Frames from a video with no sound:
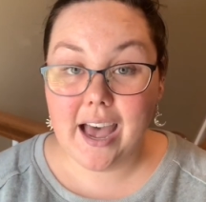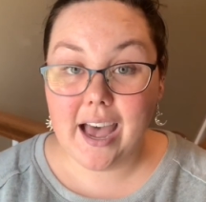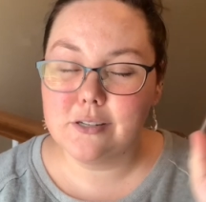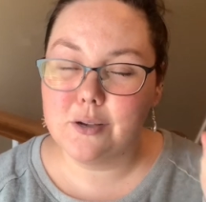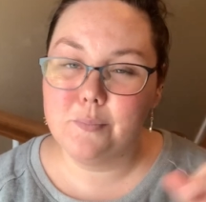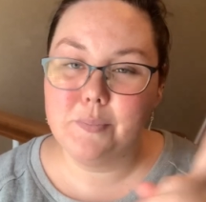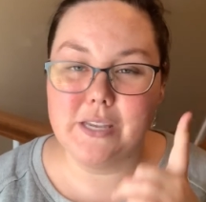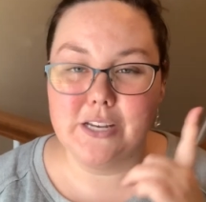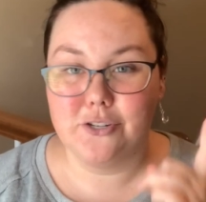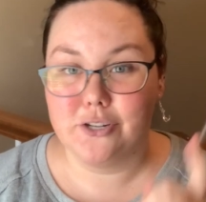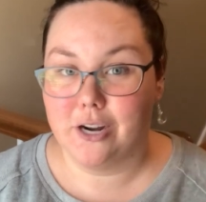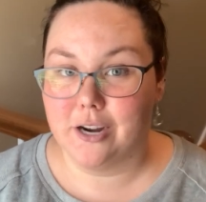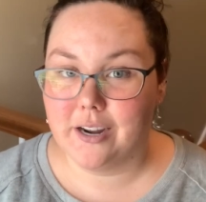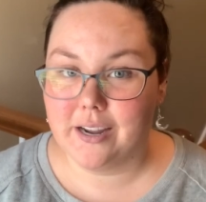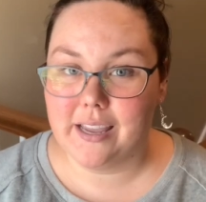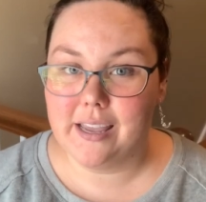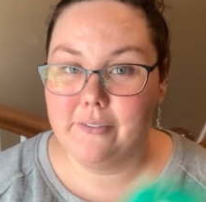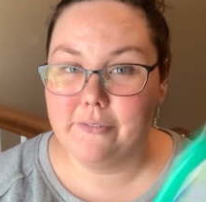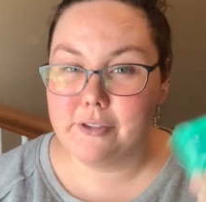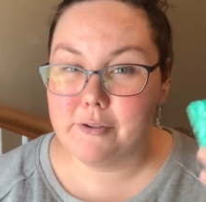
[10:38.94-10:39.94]
Don't be a
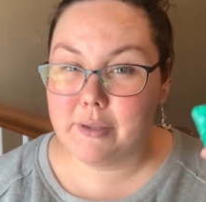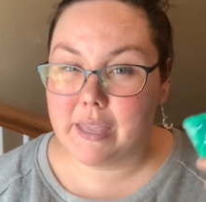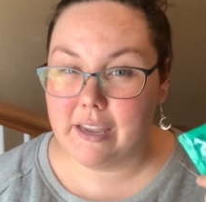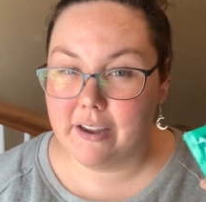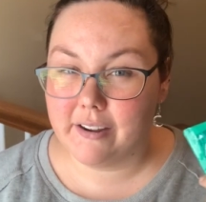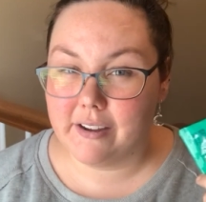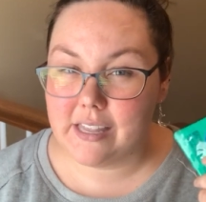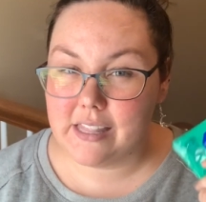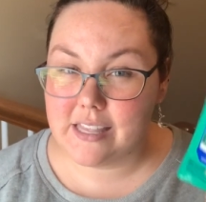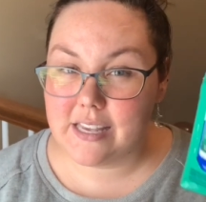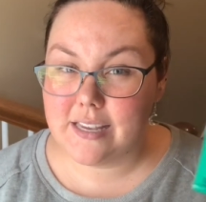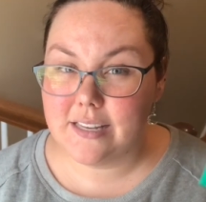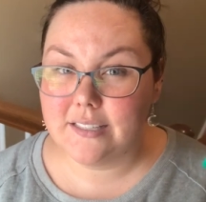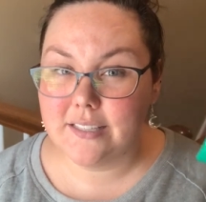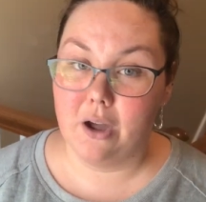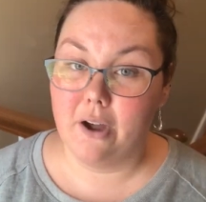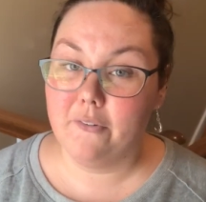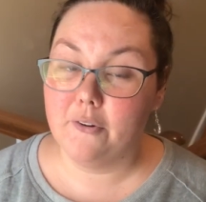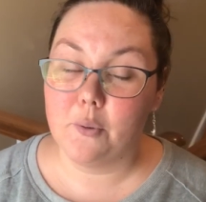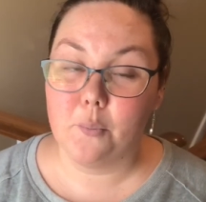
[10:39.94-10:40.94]
jerk. If you carry
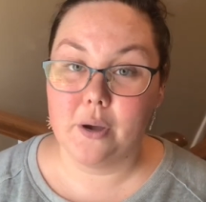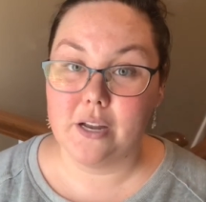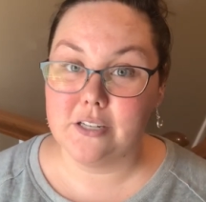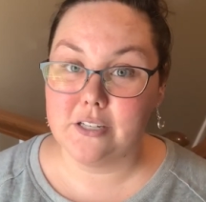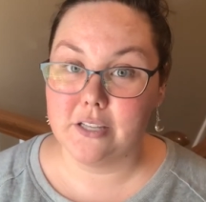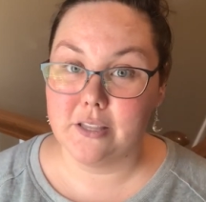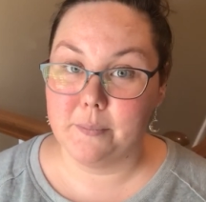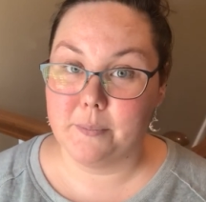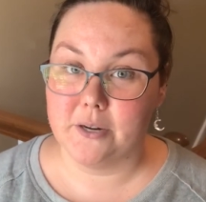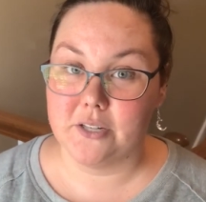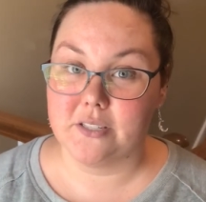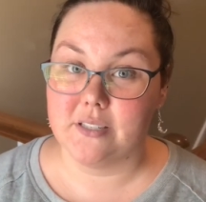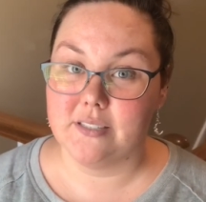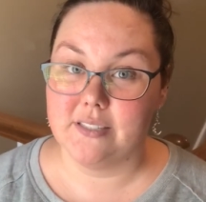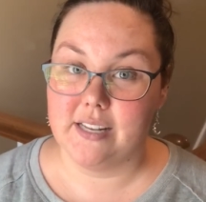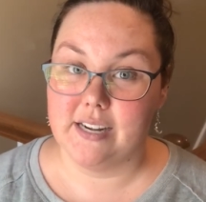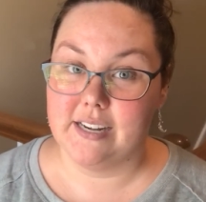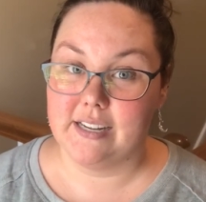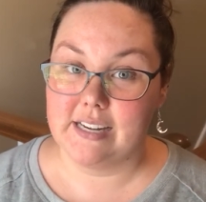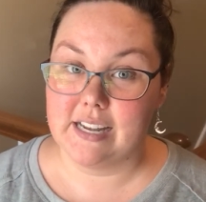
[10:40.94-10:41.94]
these, offer one to the
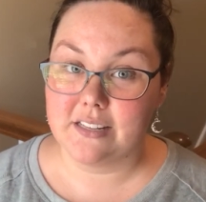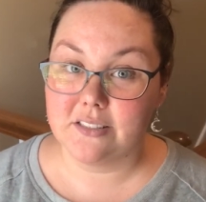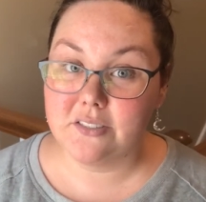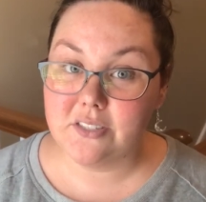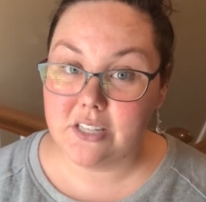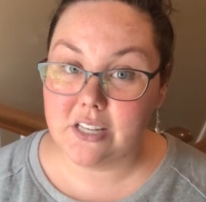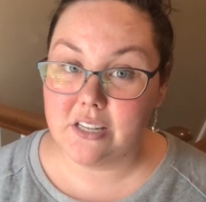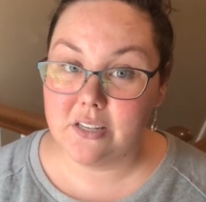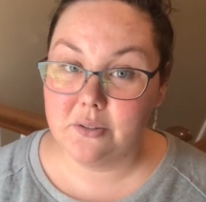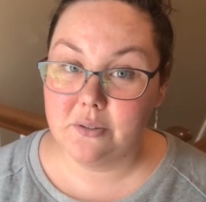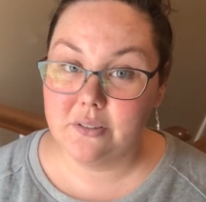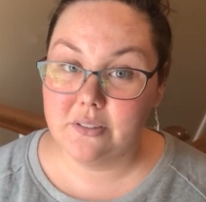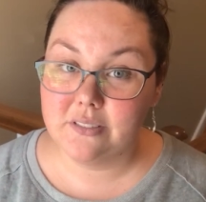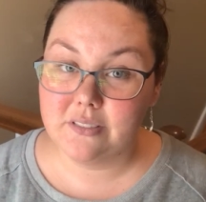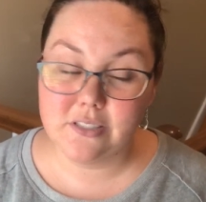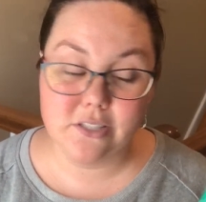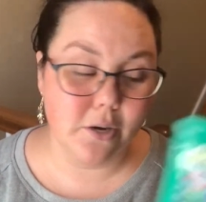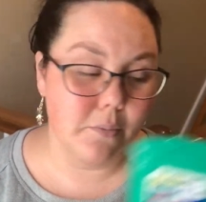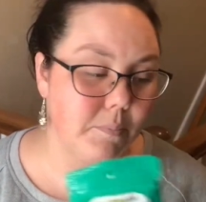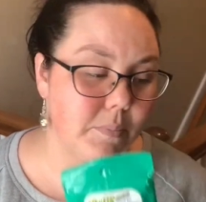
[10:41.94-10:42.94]
person sitting next to you.
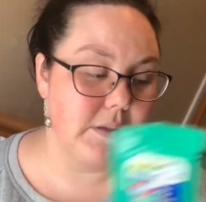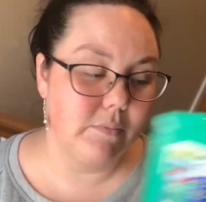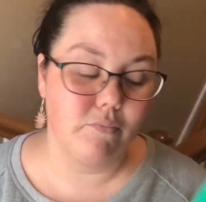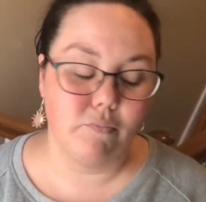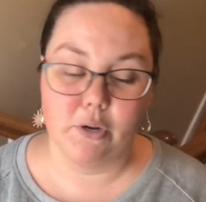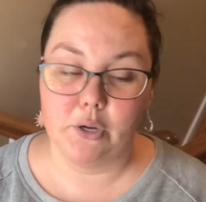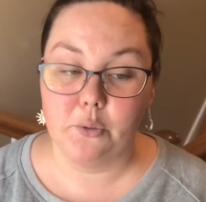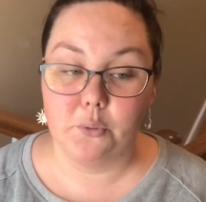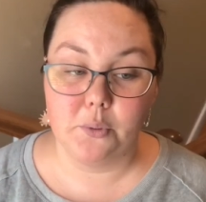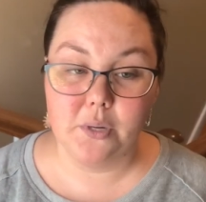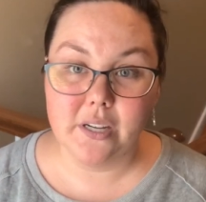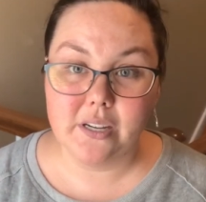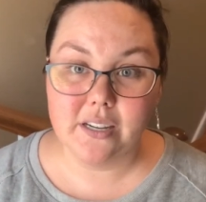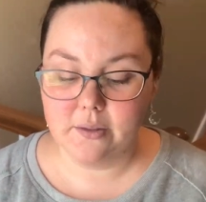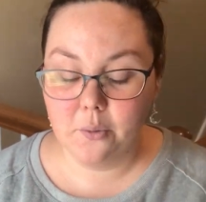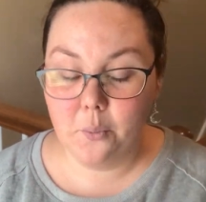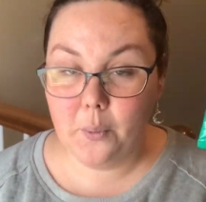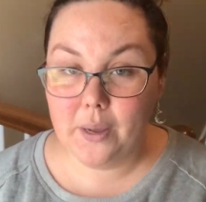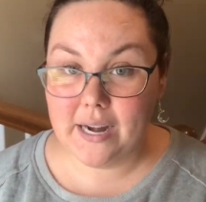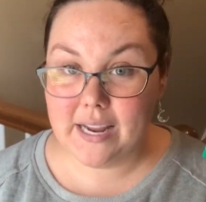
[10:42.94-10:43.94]
Don't be rude.
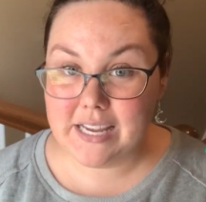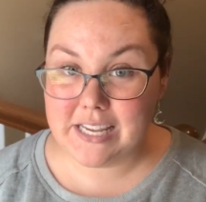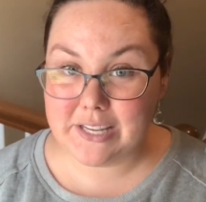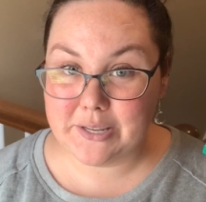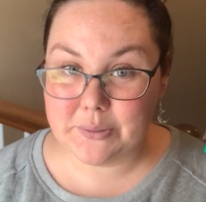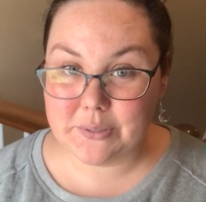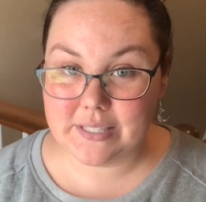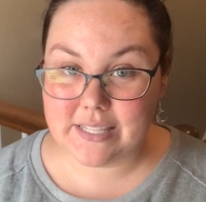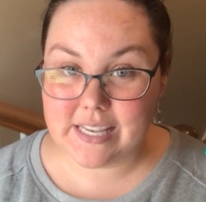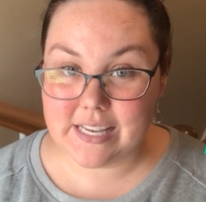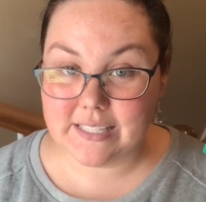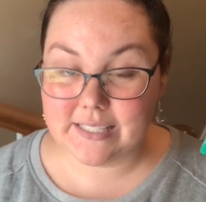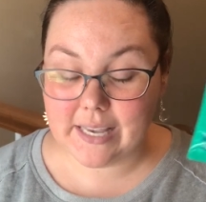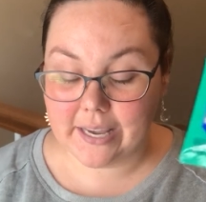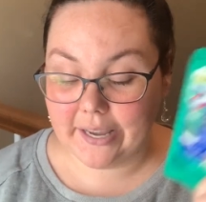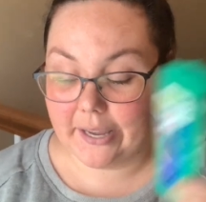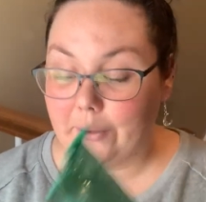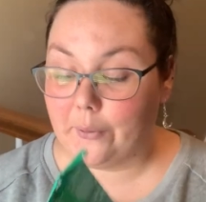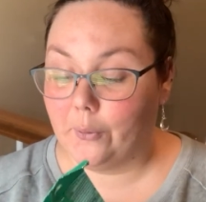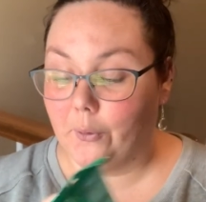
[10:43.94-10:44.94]
When I use these,
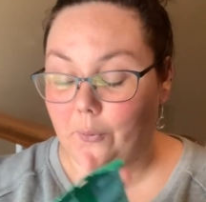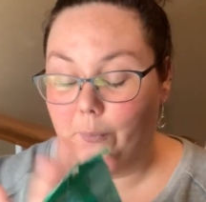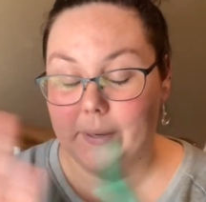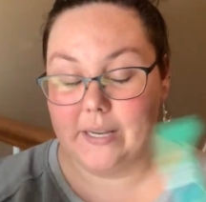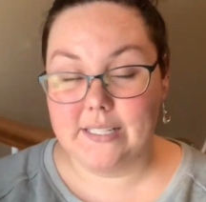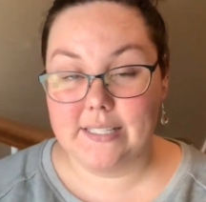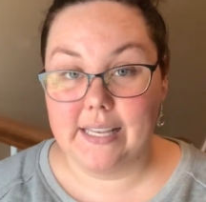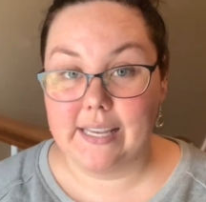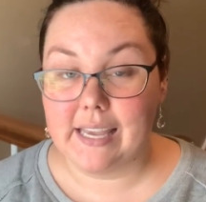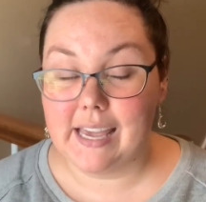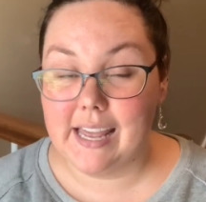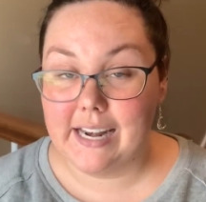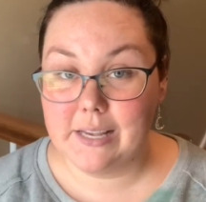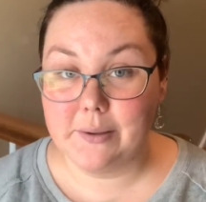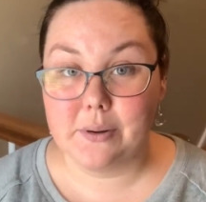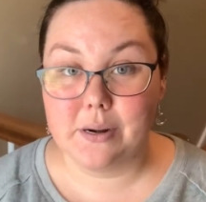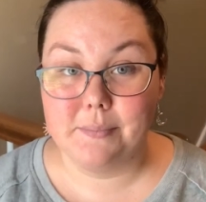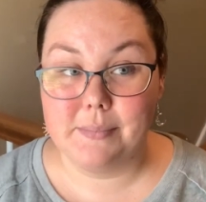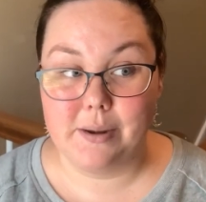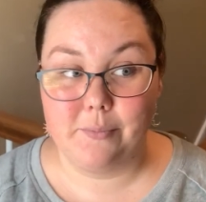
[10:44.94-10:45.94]
I always like
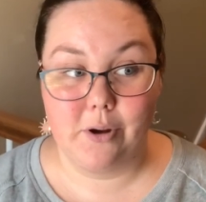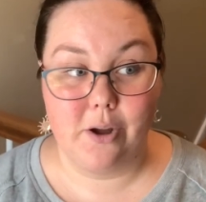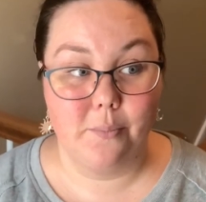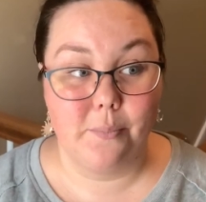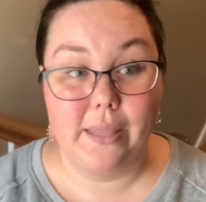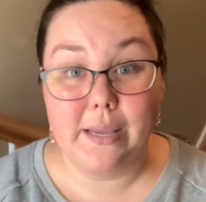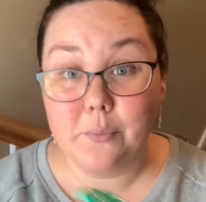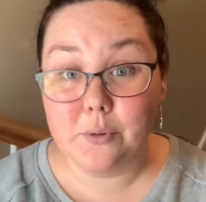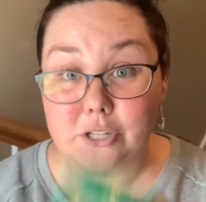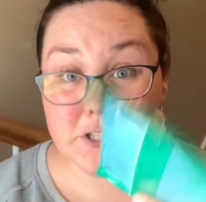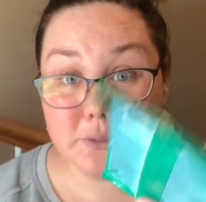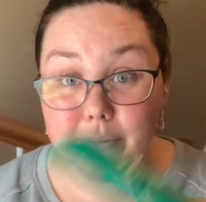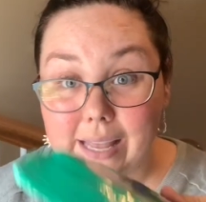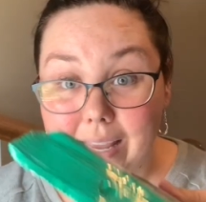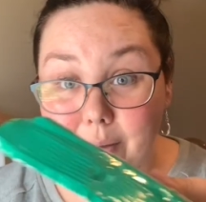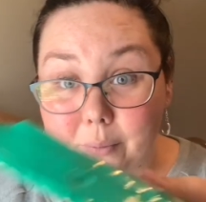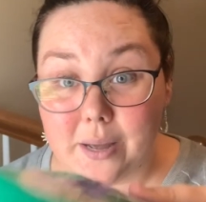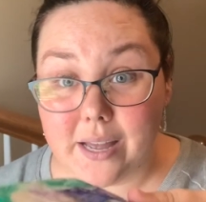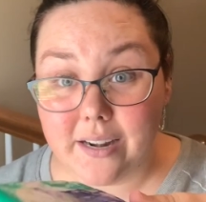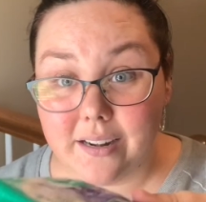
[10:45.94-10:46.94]
anyone in my room, like, would you
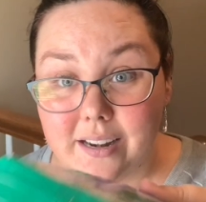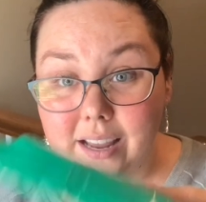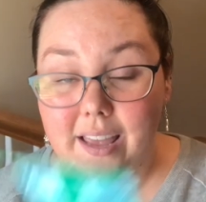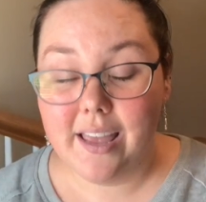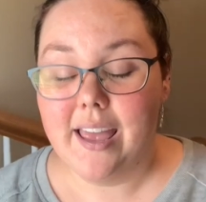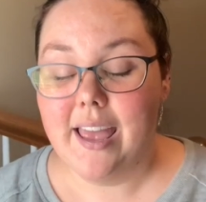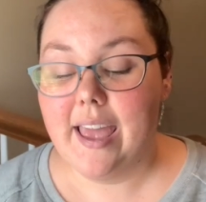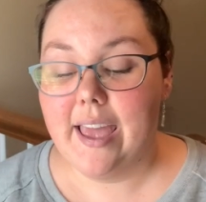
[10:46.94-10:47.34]
like one?